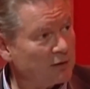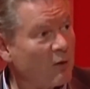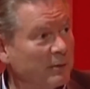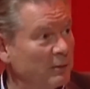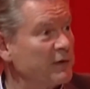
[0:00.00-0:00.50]

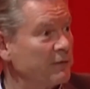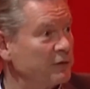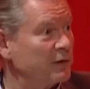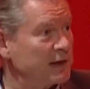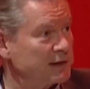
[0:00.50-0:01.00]
Commonwealth of the
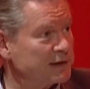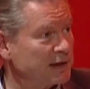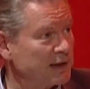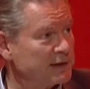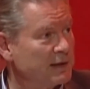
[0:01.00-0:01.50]
United
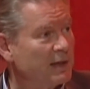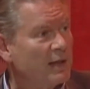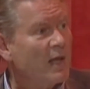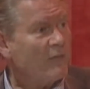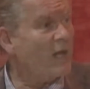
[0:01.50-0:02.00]
States. They